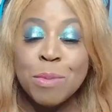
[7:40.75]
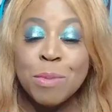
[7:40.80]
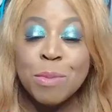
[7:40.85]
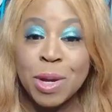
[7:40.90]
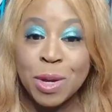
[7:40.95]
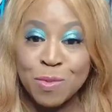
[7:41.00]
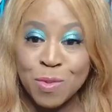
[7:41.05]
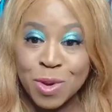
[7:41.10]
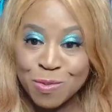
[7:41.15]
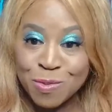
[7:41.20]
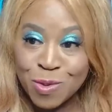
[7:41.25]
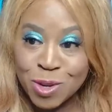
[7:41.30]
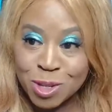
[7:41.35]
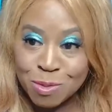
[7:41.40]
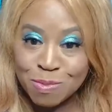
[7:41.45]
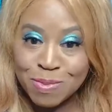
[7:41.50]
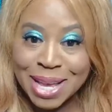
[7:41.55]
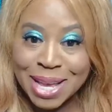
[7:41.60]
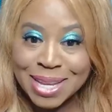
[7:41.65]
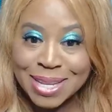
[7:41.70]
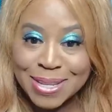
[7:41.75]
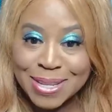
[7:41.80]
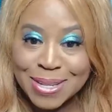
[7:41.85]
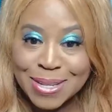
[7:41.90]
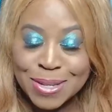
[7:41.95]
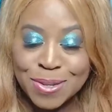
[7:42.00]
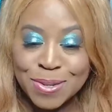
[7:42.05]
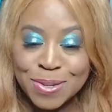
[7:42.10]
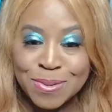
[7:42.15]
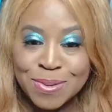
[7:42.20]
But with respect
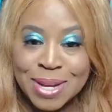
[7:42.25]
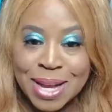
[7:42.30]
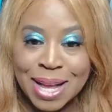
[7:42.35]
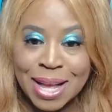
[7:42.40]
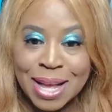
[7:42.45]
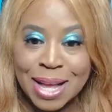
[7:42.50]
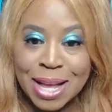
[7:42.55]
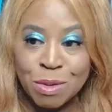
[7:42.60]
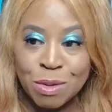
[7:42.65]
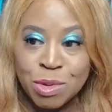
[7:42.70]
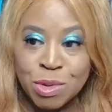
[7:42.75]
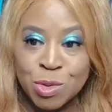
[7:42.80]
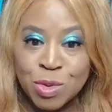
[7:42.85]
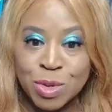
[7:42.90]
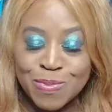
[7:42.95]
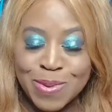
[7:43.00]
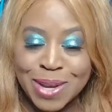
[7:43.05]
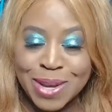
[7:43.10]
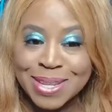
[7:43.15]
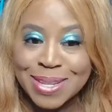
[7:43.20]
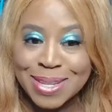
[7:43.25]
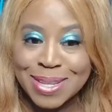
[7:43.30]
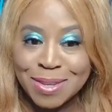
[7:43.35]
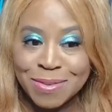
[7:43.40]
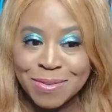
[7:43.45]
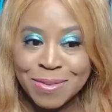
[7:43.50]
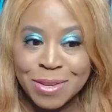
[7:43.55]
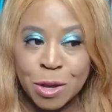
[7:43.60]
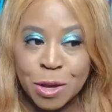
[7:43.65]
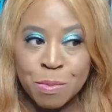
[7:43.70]
to
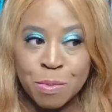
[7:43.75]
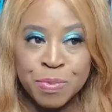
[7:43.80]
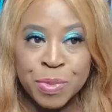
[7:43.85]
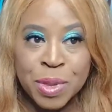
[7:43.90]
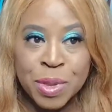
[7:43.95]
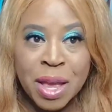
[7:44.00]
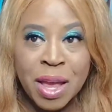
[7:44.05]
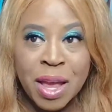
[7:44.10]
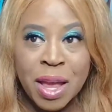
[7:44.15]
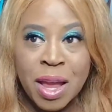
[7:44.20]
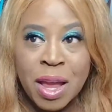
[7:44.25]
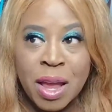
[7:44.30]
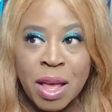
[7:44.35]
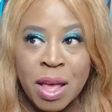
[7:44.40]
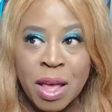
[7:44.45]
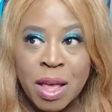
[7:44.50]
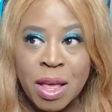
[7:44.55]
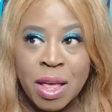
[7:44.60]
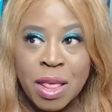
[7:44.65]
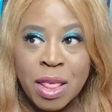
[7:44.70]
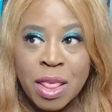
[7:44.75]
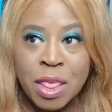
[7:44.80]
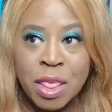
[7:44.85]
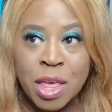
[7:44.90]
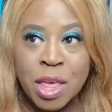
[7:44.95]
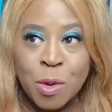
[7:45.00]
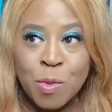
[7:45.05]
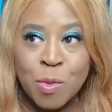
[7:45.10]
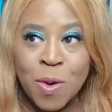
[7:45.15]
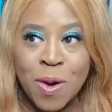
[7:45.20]
the film,
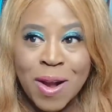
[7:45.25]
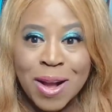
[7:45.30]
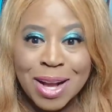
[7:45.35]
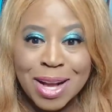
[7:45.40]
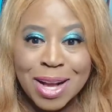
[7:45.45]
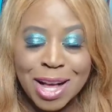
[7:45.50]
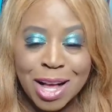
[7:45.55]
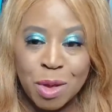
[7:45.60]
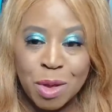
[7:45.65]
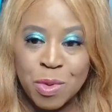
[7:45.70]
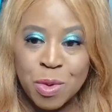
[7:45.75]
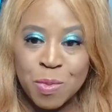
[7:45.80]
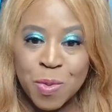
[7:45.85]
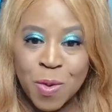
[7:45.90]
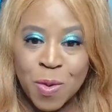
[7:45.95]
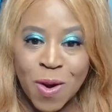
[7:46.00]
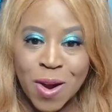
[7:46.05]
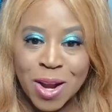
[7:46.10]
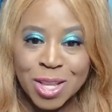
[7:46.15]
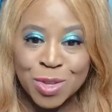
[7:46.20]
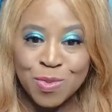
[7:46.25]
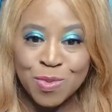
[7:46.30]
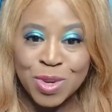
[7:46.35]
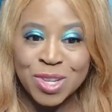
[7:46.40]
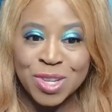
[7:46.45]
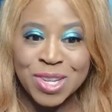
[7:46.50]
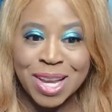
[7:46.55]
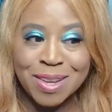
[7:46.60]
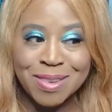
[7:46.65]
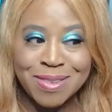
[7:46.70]
there were a couple parts
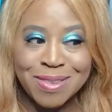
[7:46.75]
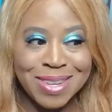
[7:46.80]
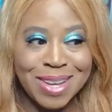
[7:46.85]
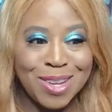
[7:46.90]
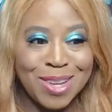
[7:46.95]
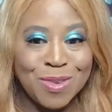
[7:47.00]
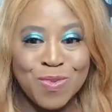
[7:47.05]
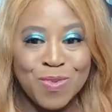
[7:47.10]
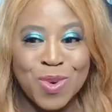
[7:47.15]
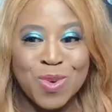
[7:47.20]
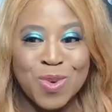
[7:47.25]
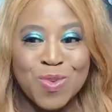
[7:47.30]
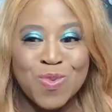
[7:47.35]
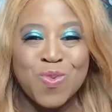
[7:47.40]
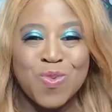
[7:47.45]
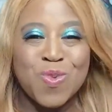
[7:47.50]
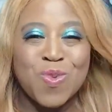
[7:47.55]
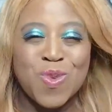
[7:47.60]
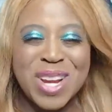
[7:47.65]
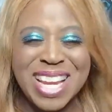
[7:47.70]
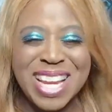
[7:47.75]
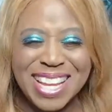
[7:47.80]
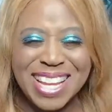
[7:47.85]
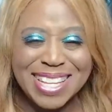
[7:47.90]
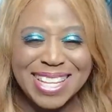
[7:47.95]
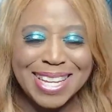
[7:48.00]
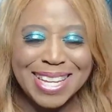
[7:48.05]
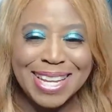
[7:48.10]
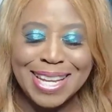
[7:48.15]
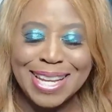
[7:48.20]
which I felt were
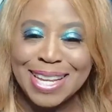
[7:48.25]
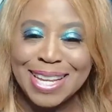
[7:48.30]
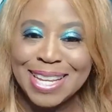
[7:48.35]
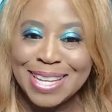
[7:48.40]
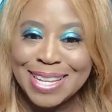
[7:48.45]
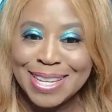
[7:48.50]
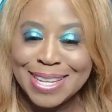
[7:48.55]
really